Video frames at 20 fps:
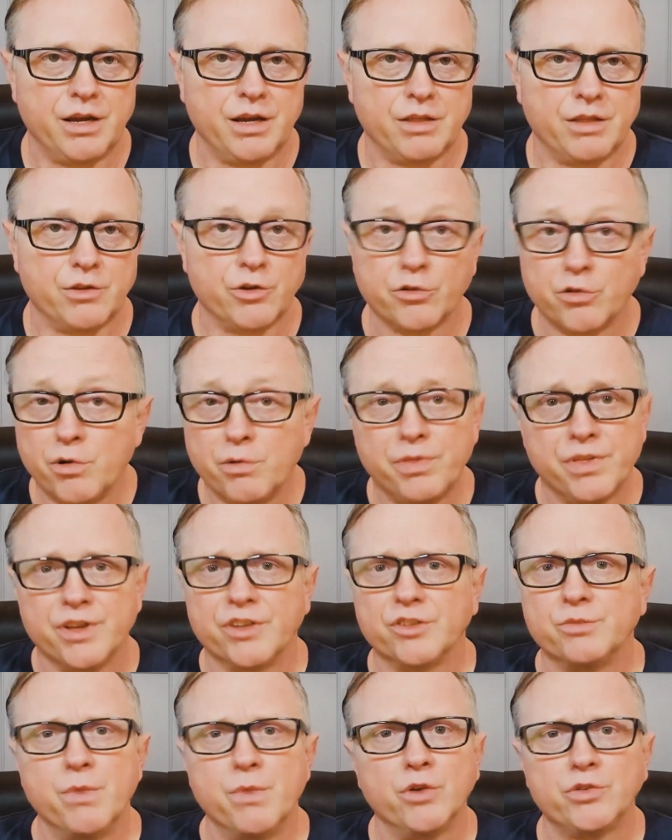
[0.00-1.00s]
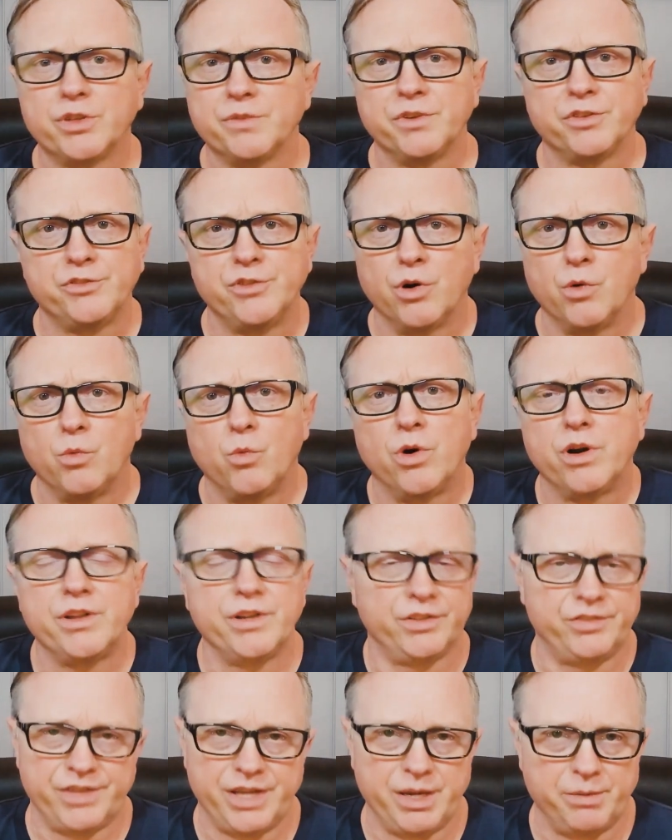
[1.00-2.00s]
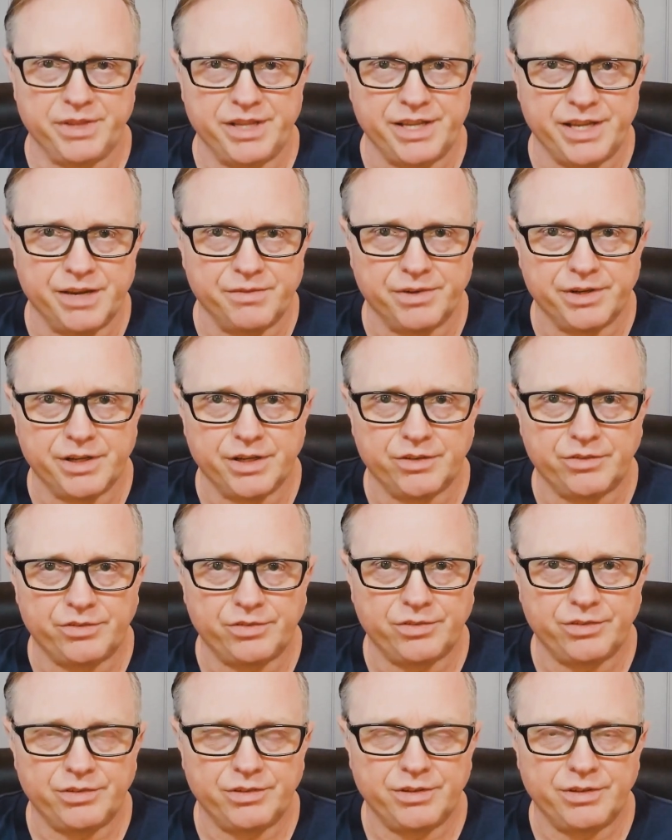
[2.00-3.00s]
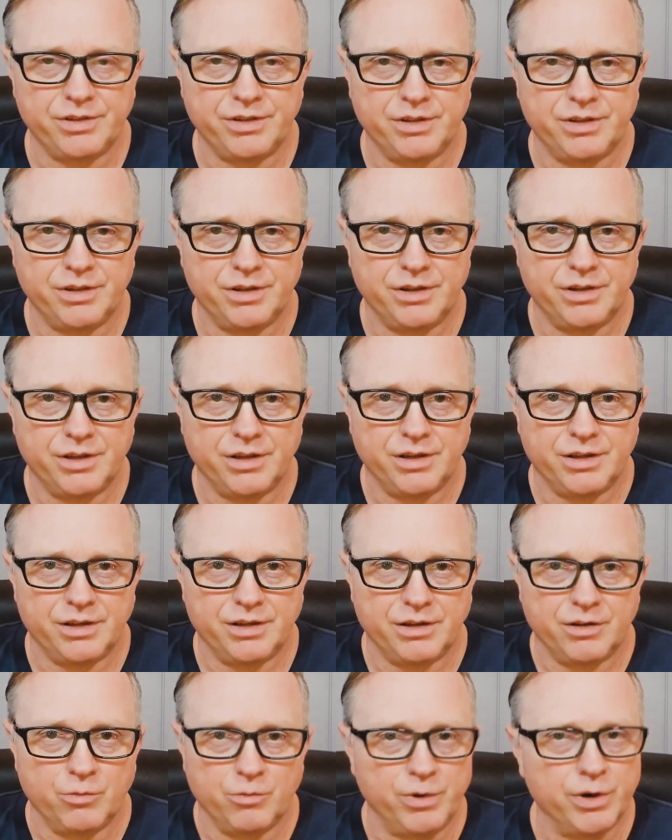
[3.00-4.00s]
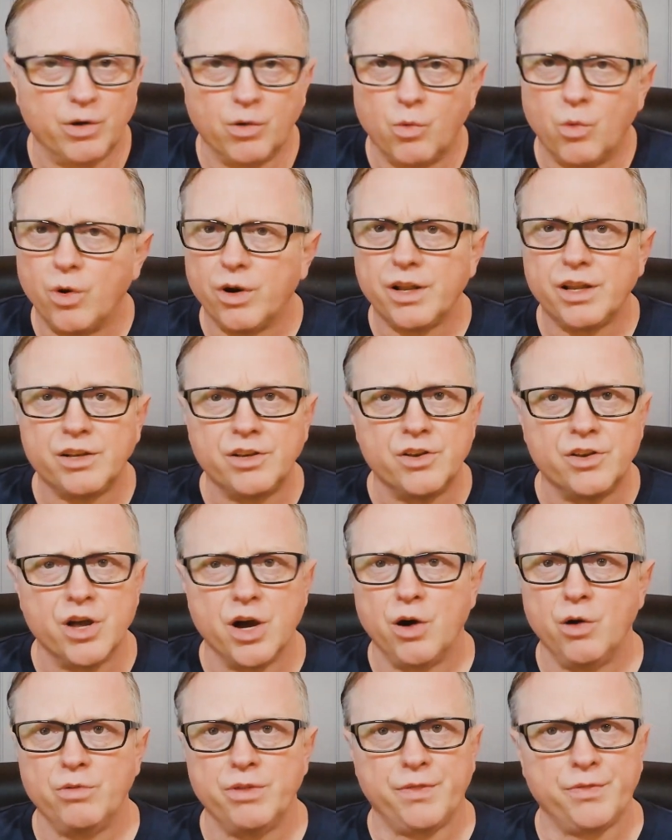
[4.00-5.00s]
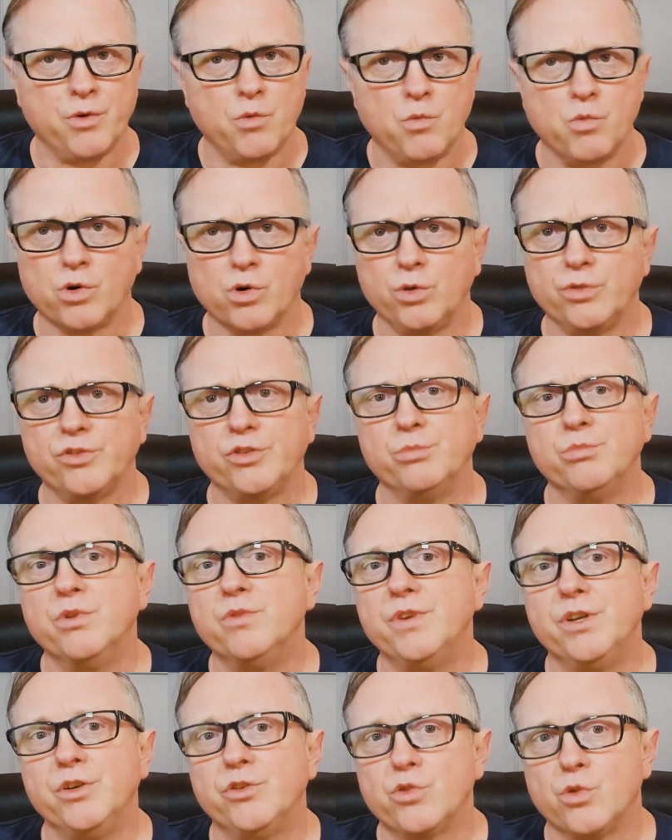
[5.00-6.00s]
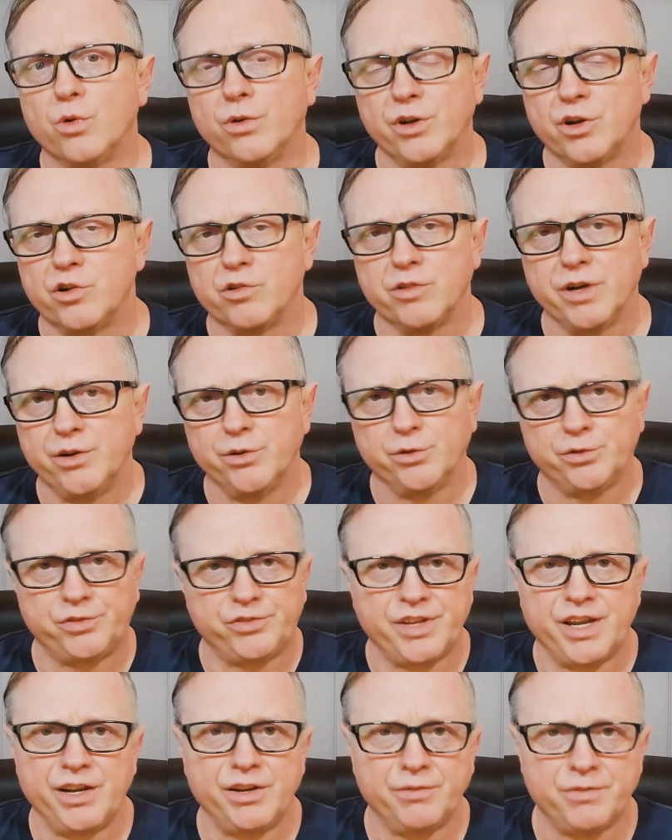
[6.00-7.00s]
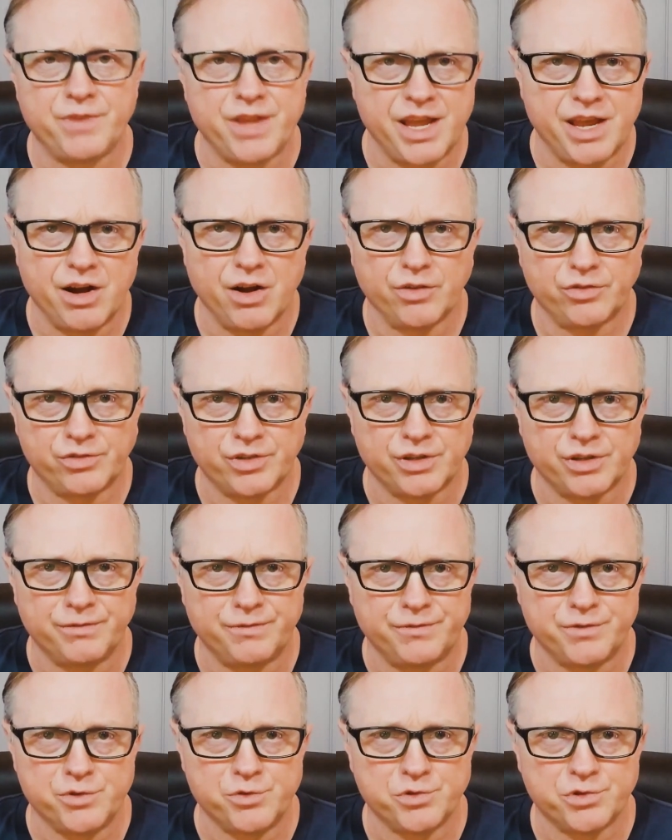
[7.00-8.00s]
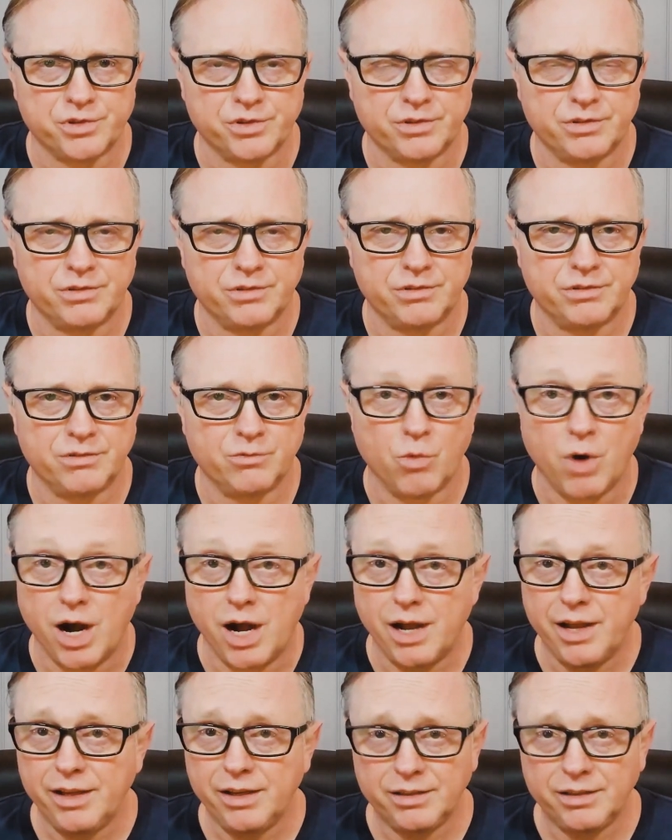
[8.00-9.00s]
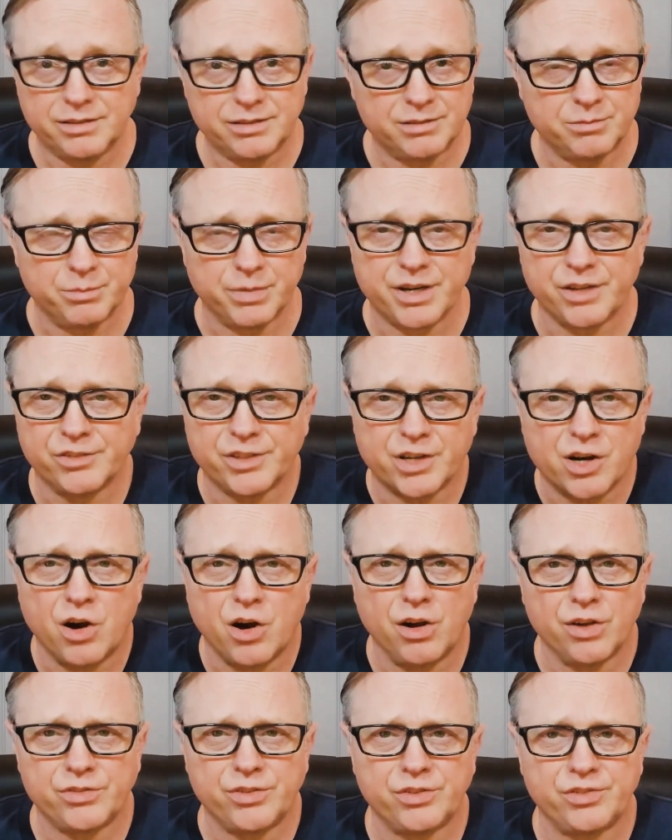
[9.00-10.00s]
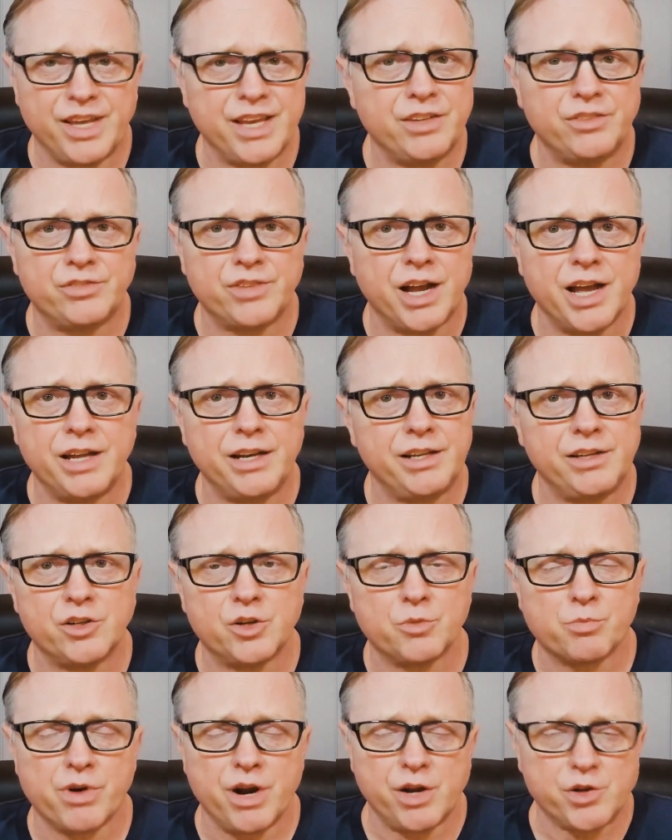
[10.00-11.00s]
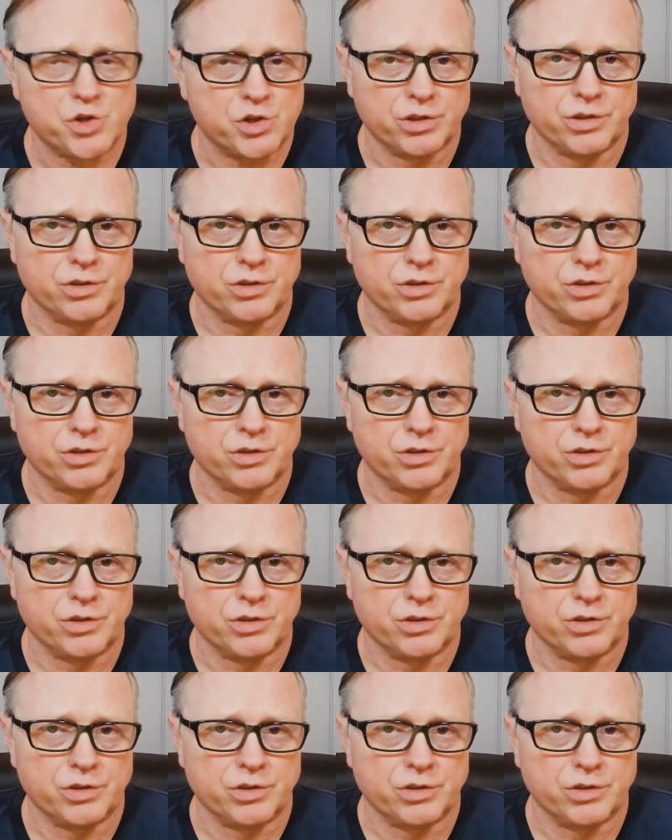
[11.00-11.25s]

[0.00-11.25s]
The truth is, most of us don't want to examine the evidence. We don't want to know that the world is moving toward a greater state of chaos and confusion. Why? Because it causes anxiety and depression,